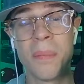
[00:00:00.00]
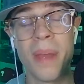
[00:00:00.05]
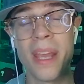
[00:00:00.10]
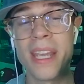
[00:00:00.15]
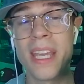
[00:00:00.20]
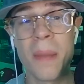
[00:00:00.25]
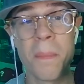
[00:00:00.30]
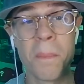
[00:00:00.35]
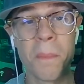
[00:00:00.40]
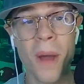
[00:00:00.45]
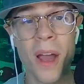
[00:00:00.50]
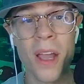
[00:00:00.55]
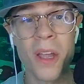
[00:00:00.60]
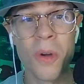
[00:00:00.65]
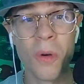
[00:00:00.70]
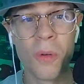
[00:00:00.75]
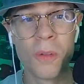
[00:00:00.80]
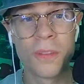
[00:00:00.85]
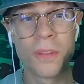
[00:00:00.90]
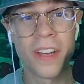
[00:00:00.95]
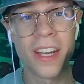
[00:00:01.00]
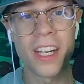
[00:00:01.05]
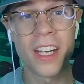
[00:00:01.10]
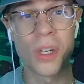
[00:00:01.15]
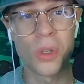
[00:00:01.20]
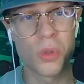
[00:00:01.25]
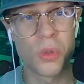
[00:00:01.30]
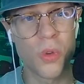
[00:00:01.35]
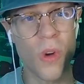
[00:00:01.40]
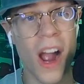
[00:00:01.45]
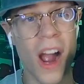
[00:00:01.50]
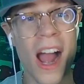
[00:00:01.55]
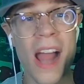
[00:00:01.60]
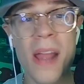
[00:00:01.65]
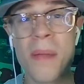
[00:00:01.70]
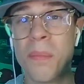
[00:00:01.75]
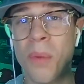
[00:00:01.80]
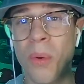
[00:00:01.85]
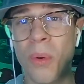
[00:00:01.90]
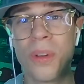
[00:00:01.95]
Making Michael Vick
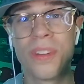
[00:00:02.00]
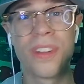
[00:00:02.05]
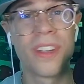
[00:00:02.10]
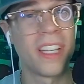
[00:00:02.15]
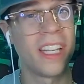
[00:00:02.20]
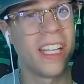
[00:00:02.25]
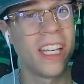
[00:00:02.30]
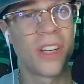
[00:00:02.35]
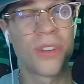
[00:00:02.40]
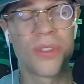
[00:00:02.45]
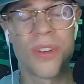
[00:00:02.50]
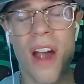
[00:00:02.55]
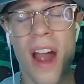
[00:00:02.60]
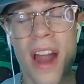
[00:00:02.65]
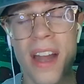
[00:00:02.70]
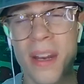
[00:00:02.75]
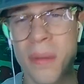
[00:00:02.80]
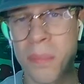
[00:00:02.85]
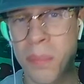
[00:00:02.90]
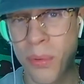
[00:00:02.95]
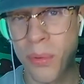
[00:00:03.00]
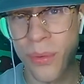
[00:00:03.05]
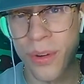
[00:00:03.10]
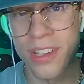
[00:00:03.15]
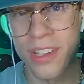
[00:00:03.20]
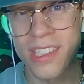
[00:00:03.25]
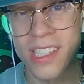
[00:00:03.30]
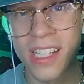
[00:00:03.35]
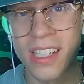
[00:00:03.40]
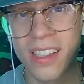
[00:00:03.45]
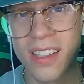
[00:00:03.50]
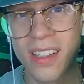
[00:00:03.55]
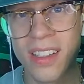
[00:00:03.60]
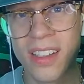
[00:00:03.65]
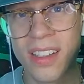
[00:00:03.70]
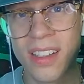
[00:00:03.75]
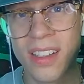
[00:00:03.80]
cry more than he cried in prison.